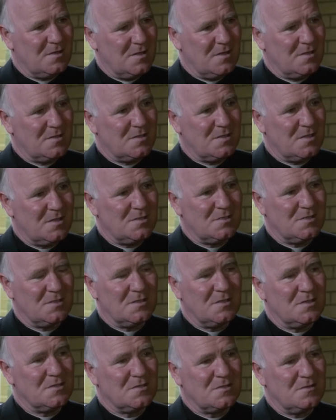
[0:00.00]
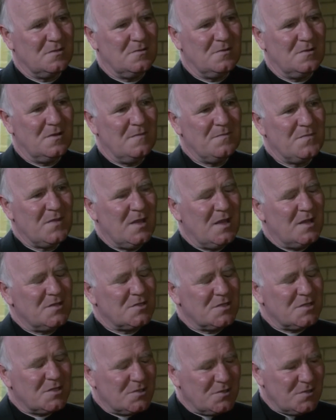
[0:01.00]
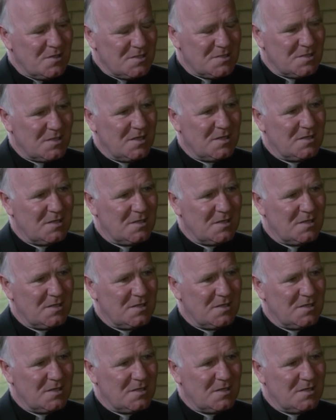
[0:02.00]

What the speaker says: years teaching in this school, it's increasingly